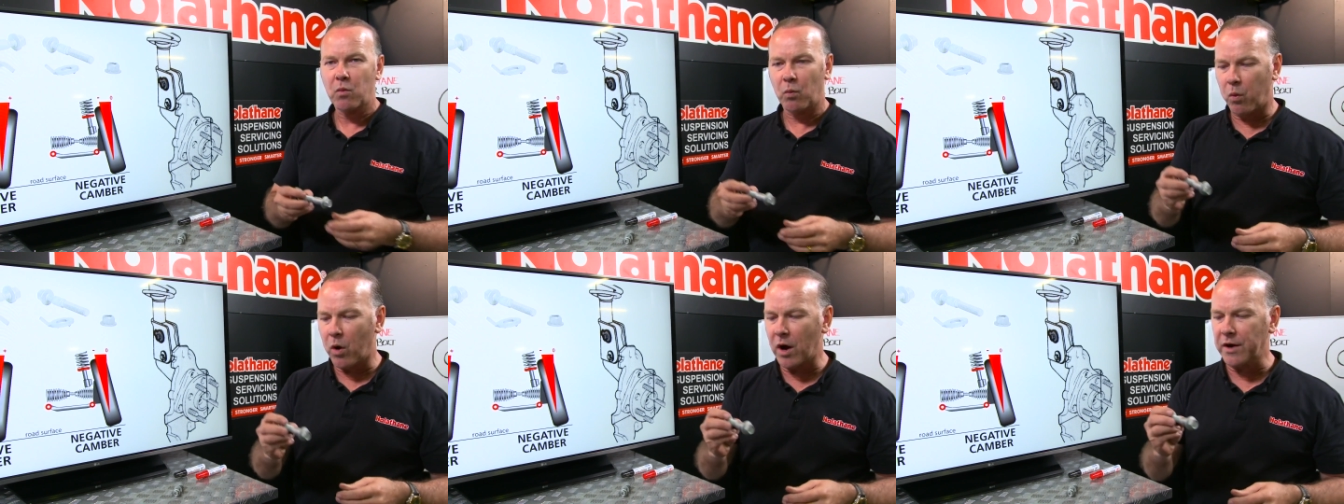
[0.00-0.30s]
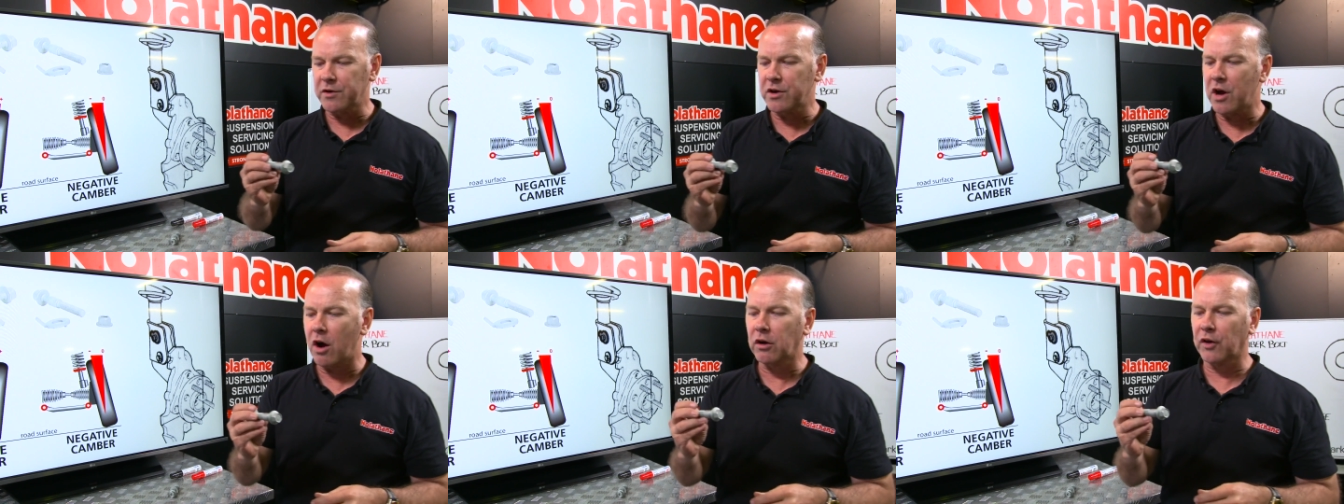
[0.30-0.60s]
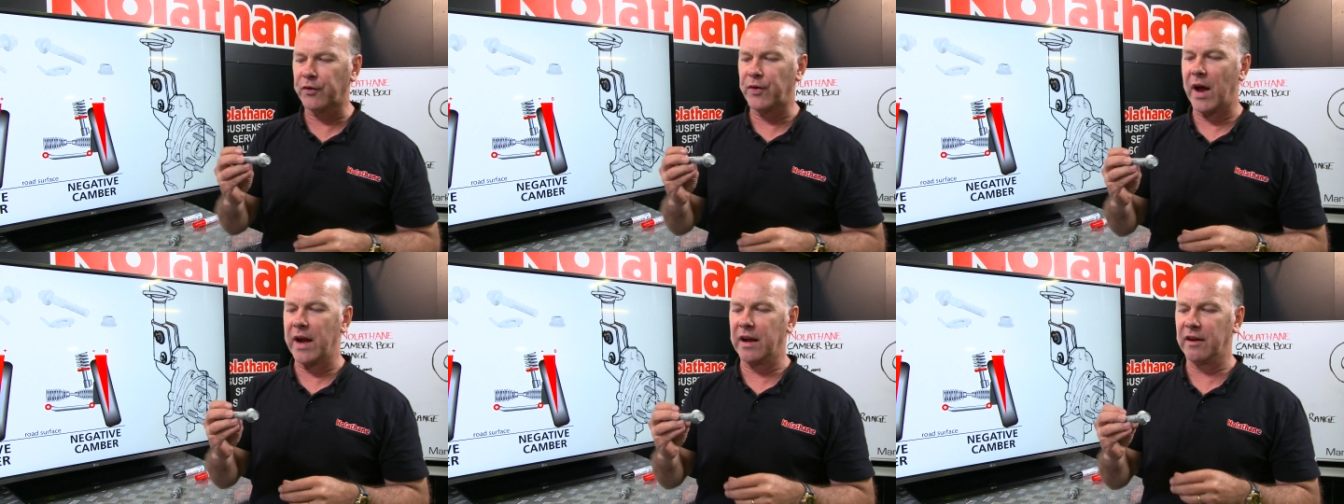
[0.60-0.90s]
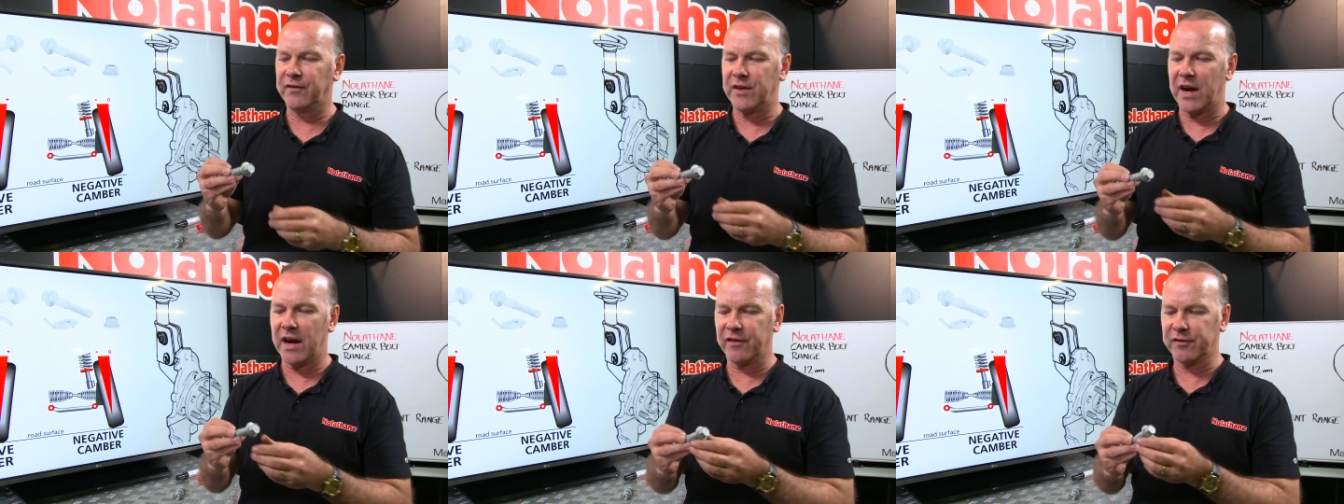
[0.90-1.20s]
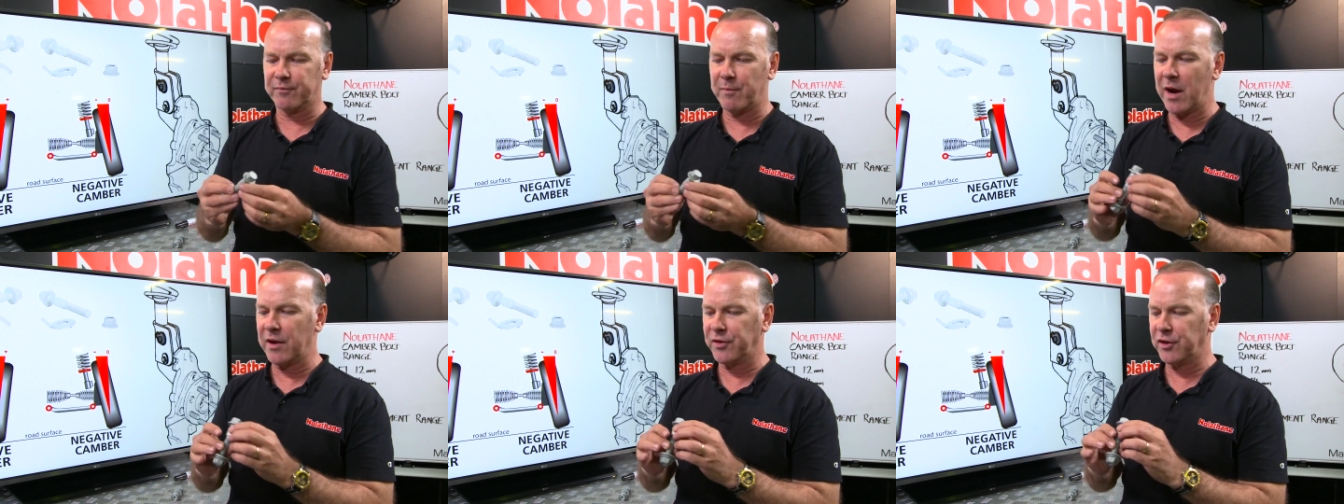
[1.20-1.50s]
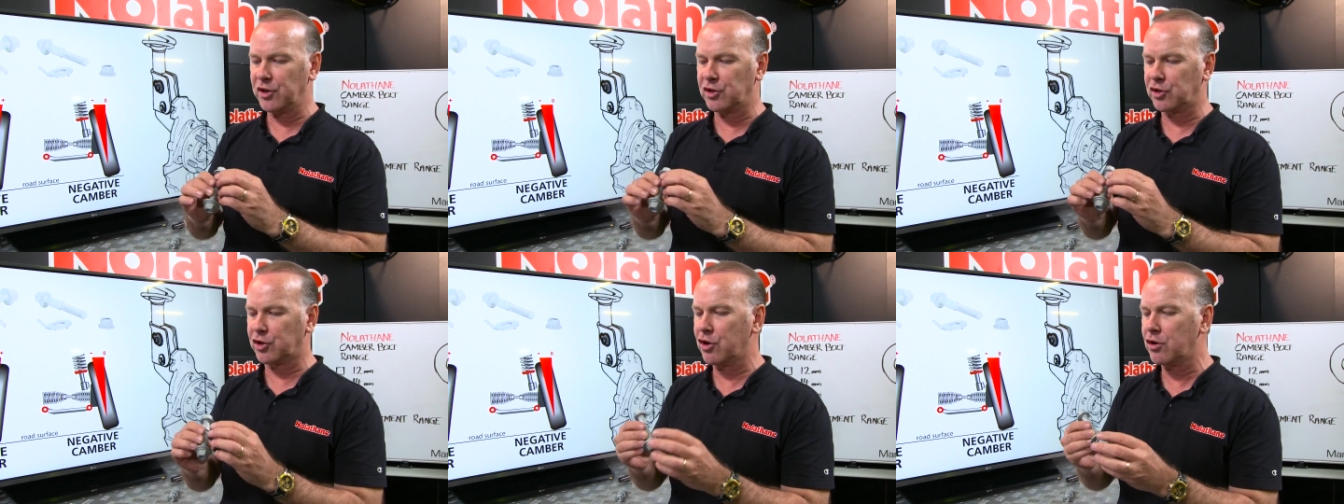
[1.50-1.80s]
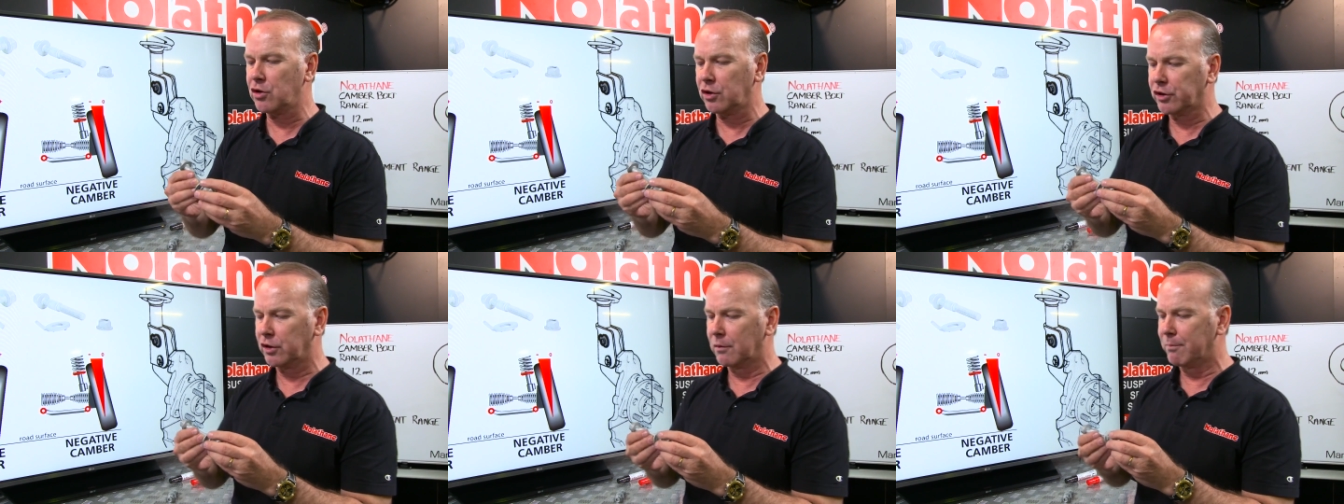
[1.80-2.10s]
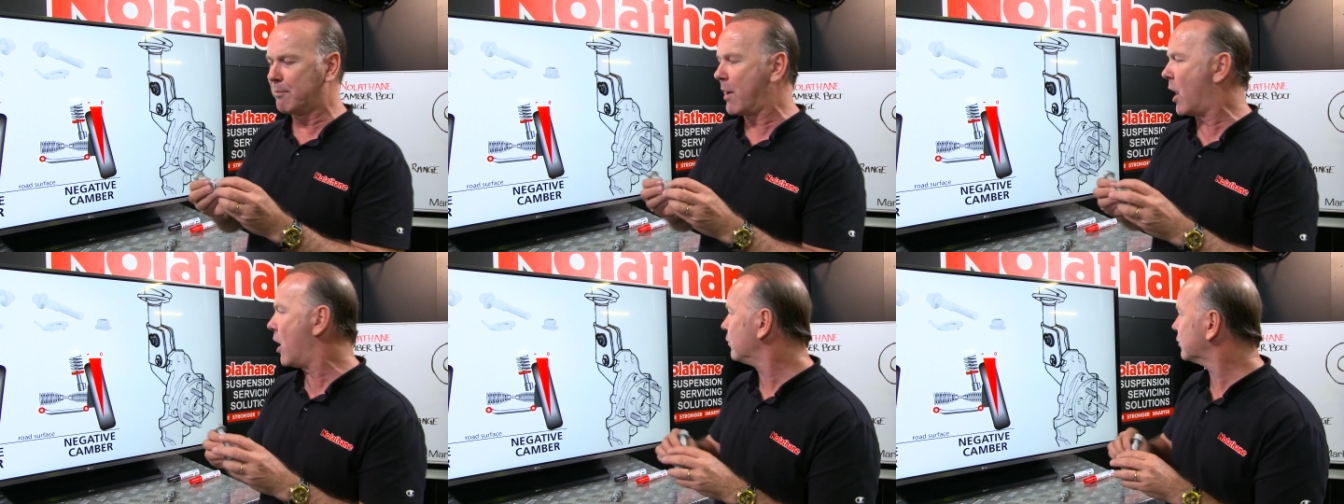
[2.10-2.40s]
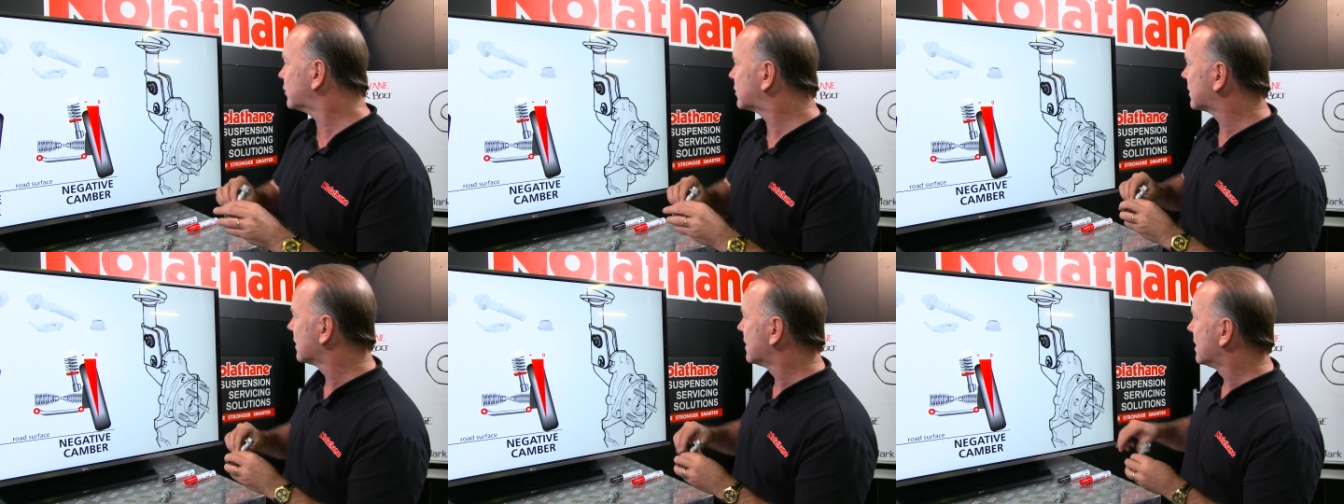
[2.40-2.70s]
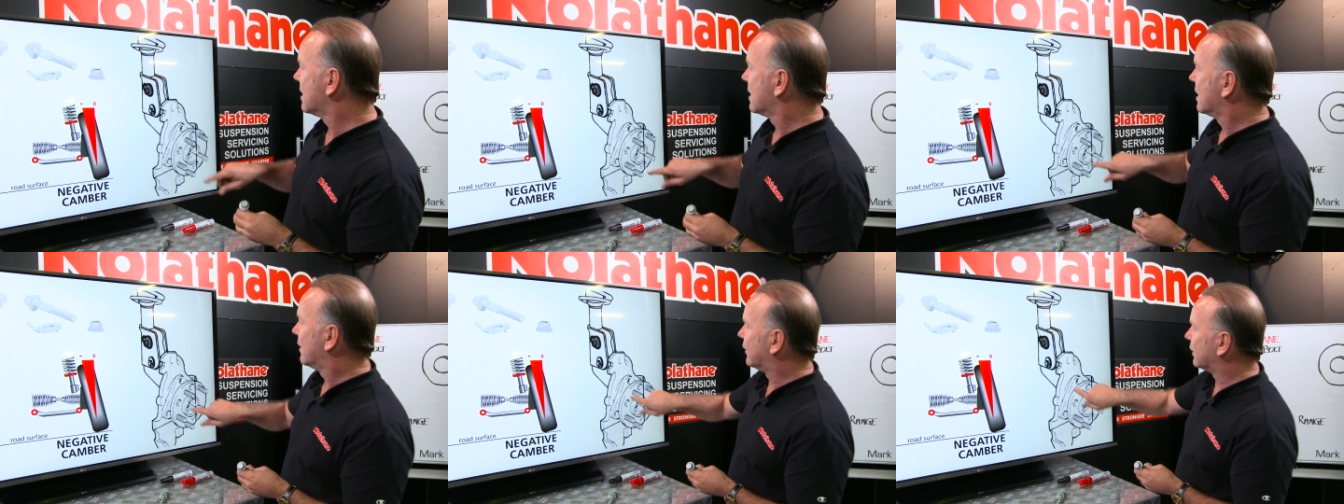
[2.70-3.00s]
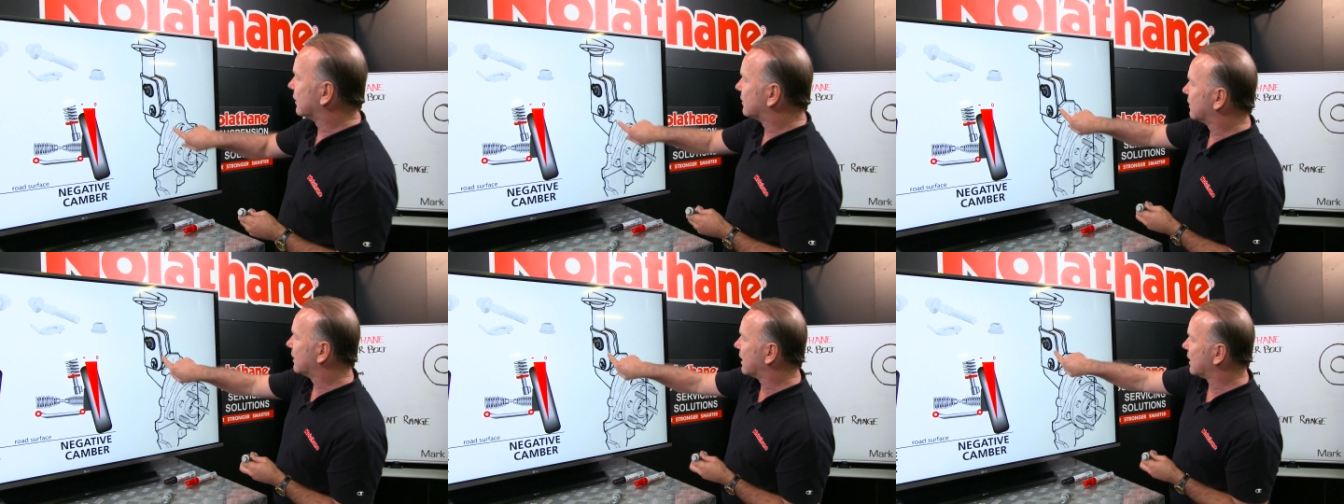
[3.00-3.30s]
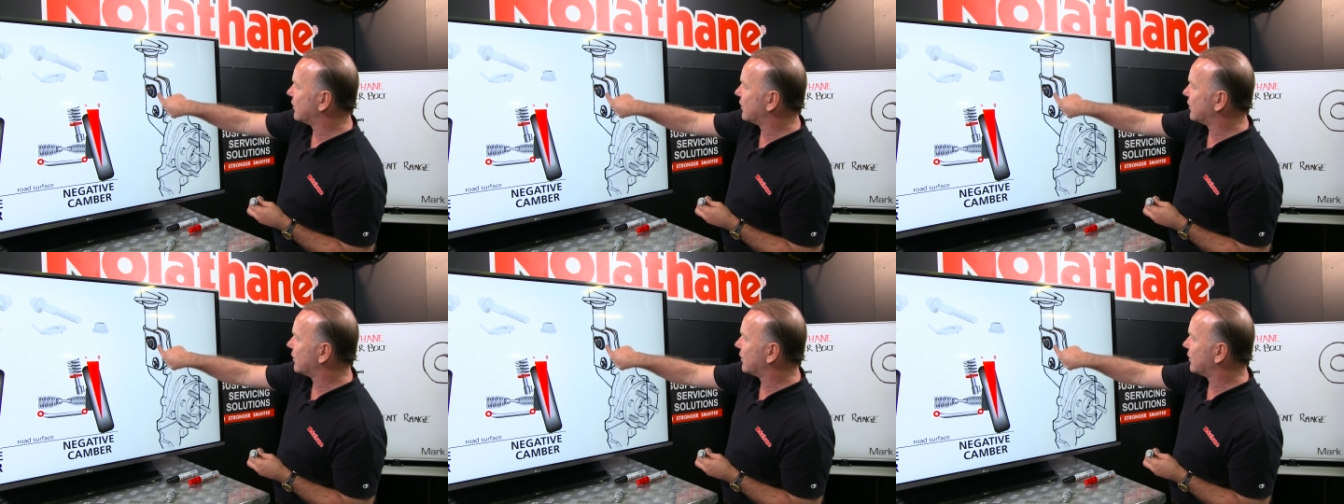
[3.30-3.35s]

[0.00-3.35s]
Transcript: what Nolathane have done is made these cute little bolts that,